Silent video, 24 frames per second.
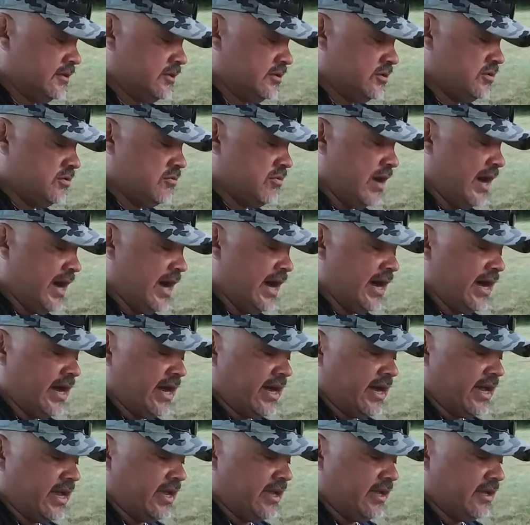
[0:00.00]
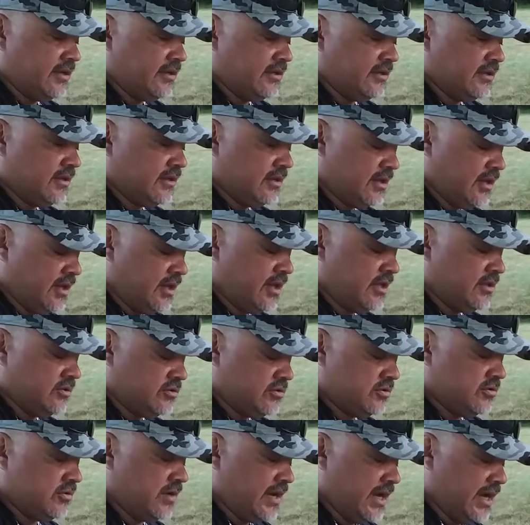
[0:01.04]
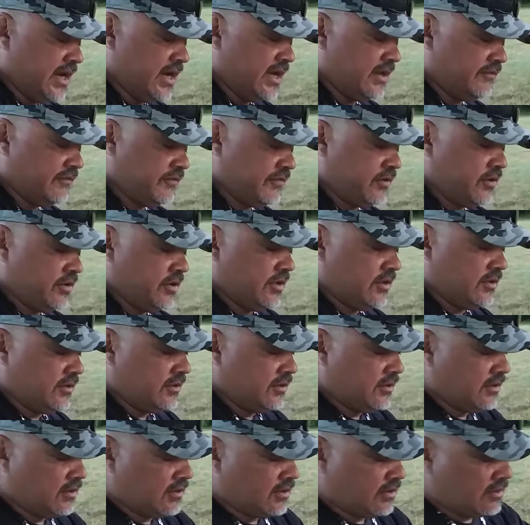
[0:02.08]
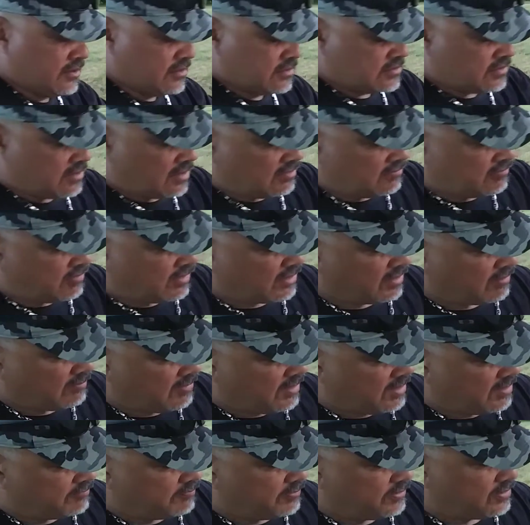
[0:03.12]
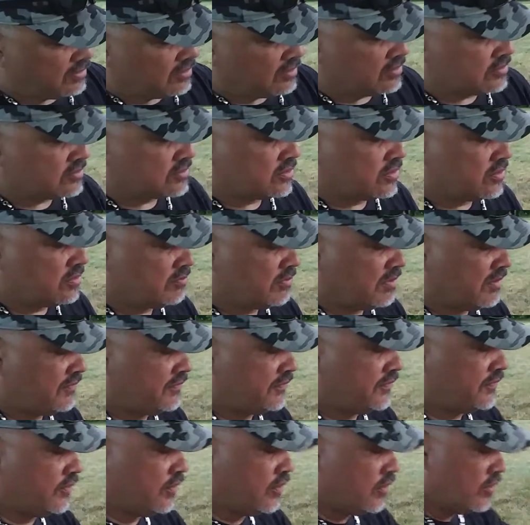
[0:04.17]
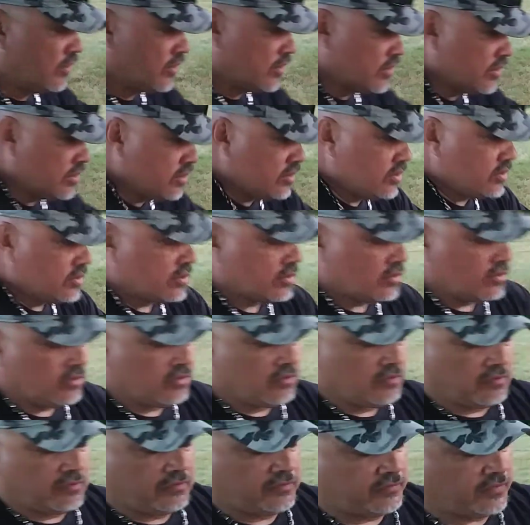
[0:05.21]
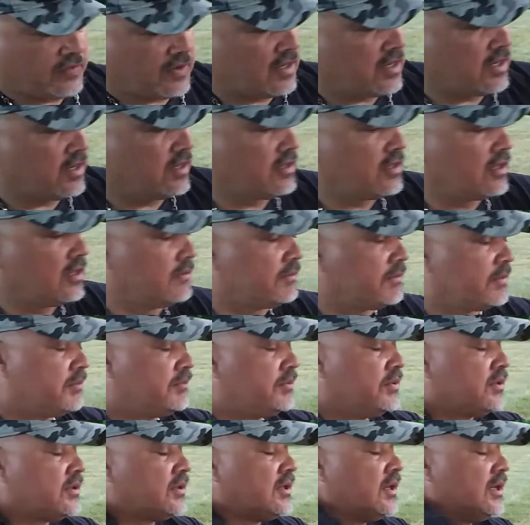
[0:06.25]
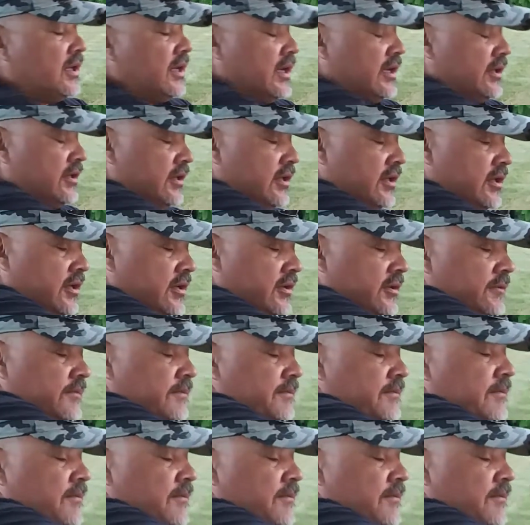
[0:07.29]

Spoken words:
too high, and too hot for you. So I recommend putting those on before you fire it up and put that down in there.